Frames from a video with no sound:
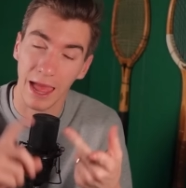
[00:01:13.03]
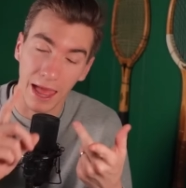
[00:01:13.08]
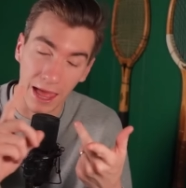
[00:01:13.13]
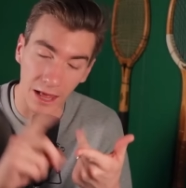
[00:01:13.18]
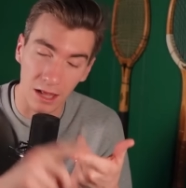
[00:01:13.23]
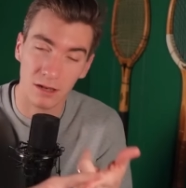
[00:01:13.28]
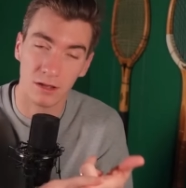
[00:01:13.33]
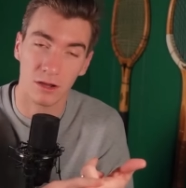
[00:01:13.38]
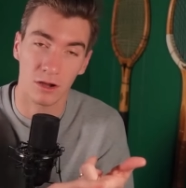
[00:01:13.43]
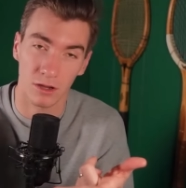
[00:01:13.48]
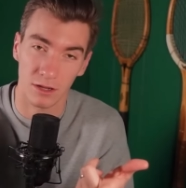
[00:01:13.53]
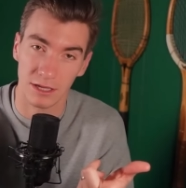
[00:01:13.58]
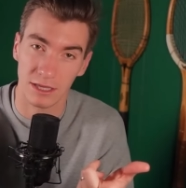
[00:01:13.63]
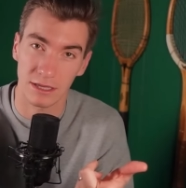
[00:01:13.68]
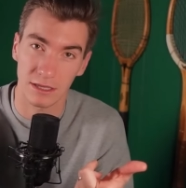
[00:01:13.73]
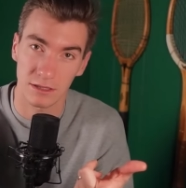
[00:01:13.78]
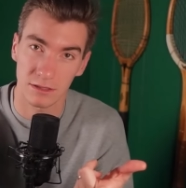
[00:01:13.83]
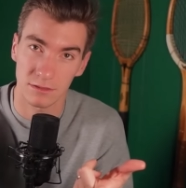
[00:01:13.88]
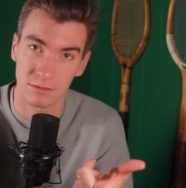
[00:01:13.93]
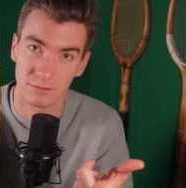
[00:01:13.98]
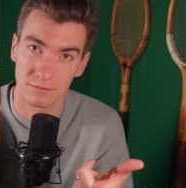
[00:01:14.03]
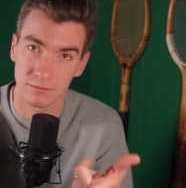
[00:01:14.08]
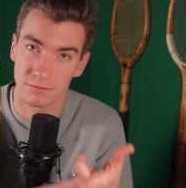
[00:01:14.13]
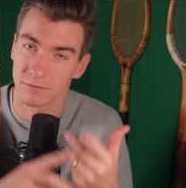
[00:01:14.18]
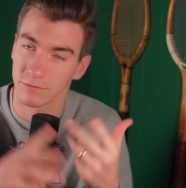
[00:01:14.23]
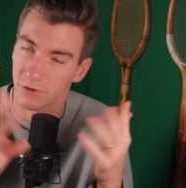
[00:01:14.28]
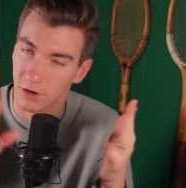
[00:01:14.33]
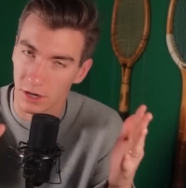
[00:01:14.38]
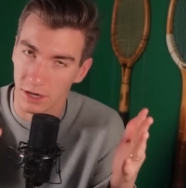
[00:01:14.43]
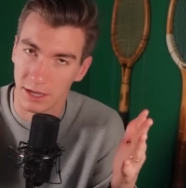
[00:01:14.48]
and hockey.
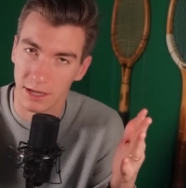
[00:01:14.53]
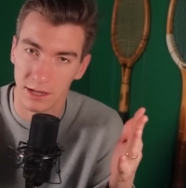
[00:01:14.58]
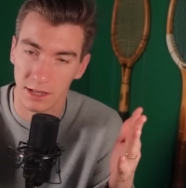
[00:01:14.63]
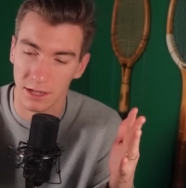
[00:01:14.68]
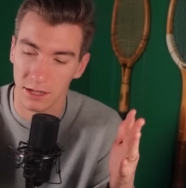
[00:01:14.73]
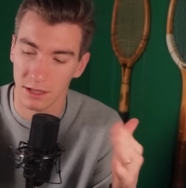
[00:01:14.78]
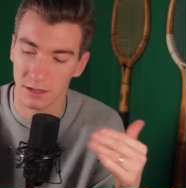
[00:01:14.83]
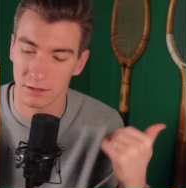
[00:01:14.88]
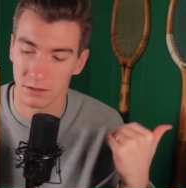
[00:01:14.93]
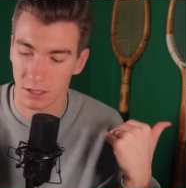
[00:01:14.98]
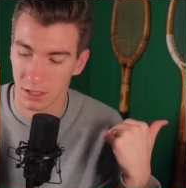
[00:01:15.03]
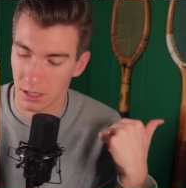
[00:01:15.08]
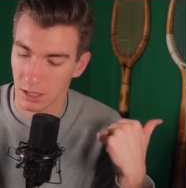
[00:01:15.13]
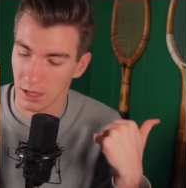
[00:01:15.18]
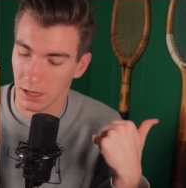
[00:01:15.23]
Very Canadian.